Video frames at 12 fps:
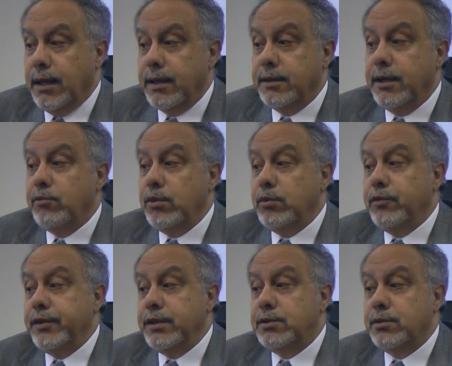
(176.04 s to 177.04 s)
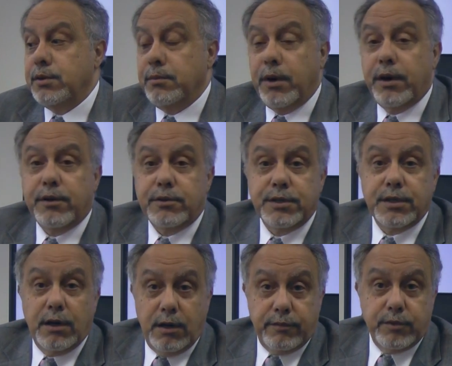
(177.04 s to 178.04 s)
And then we move into the
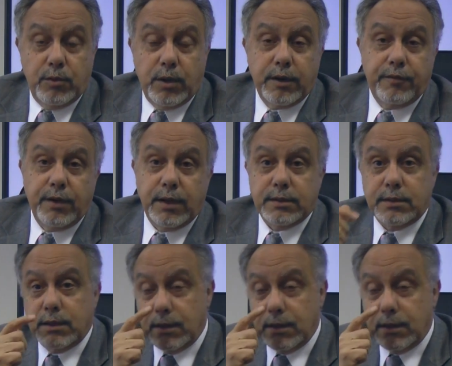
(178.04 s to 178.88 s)
monitoring of the water flood.